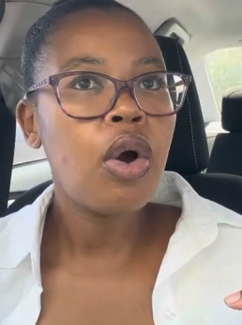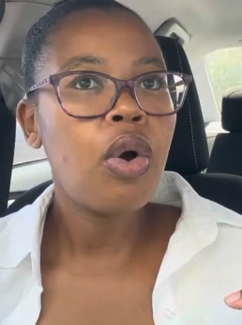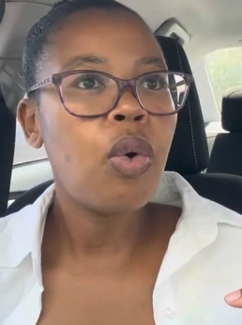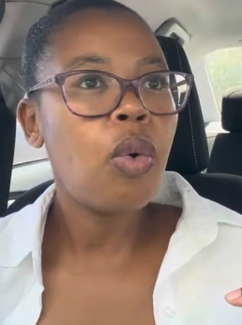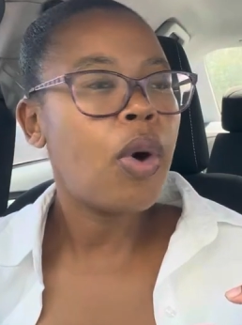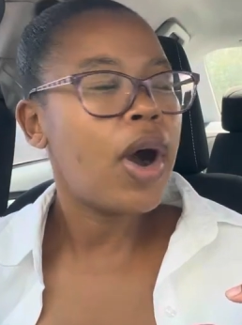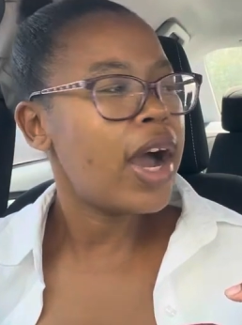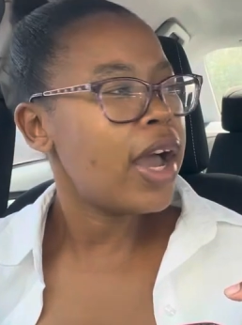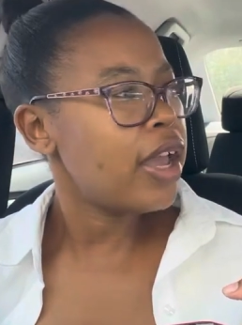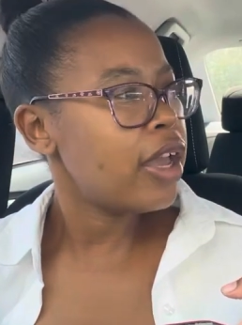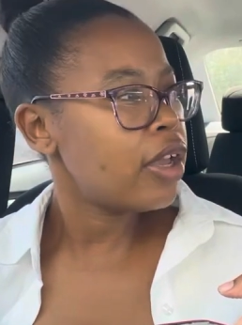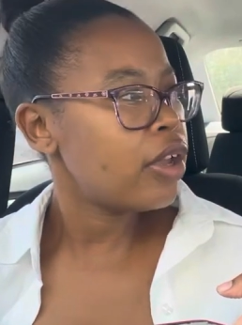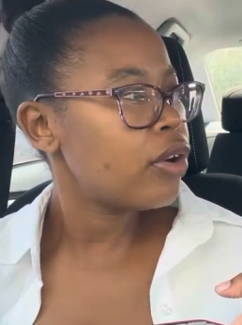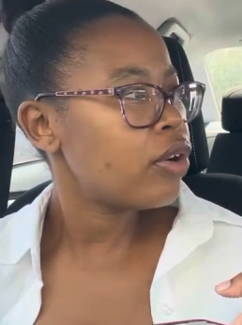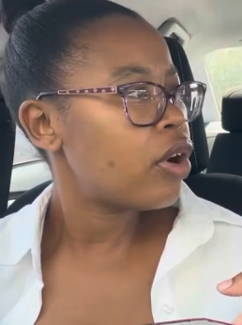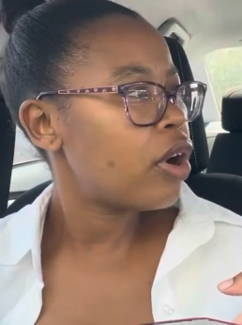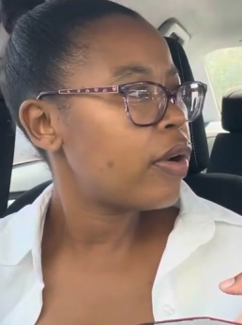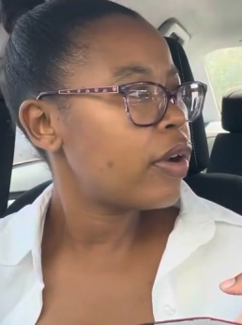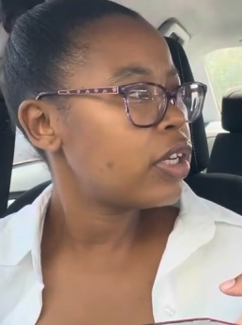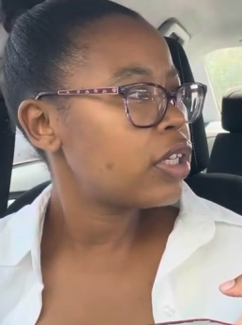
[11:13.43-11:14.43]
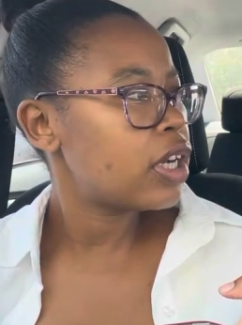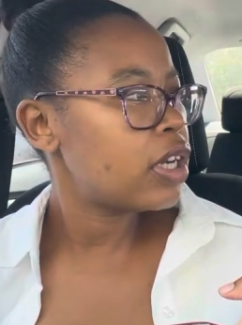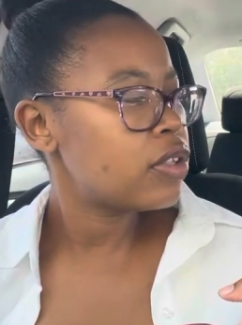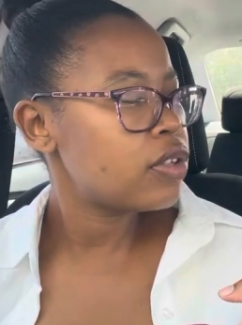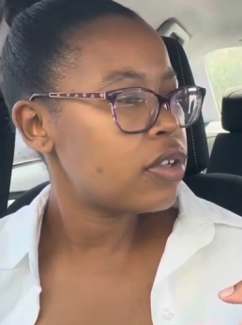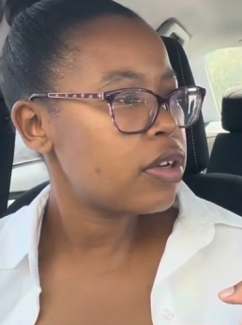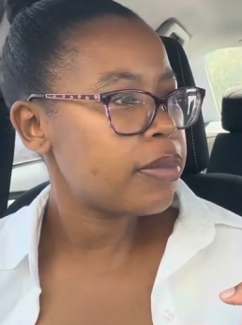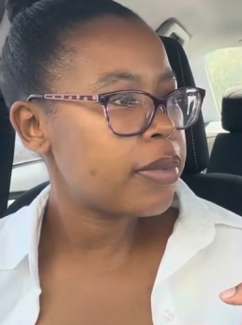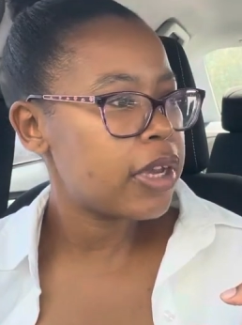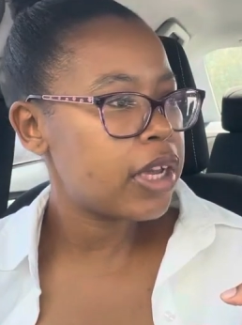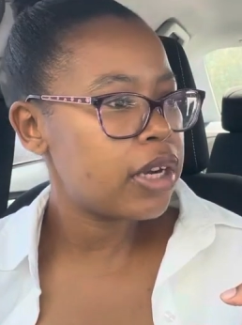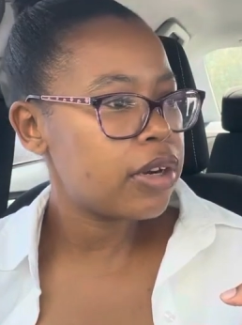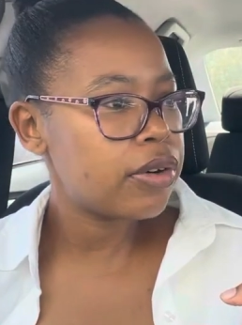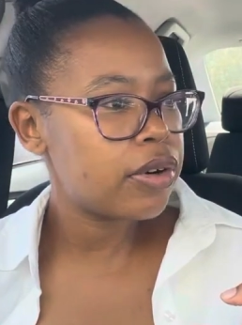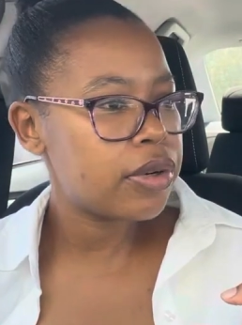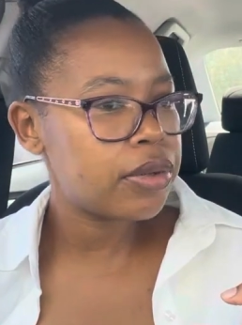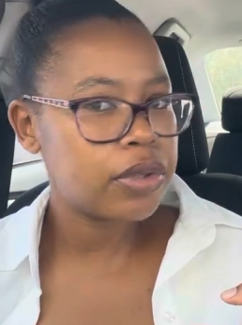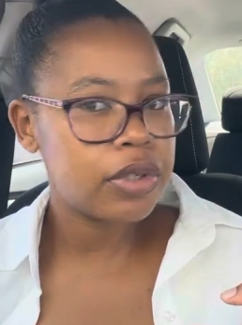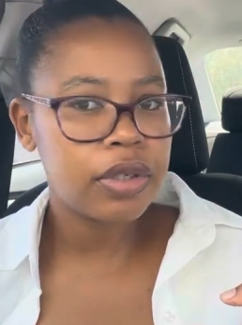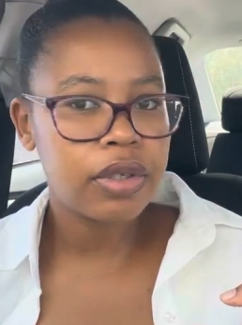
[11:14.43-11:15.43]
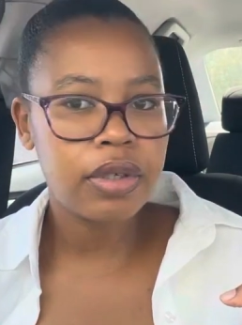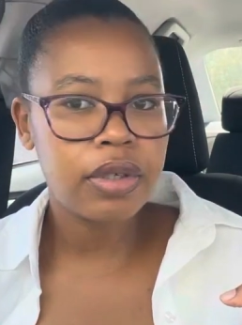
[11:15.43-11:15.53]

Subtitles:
Why are you going down to Umhlanga Road?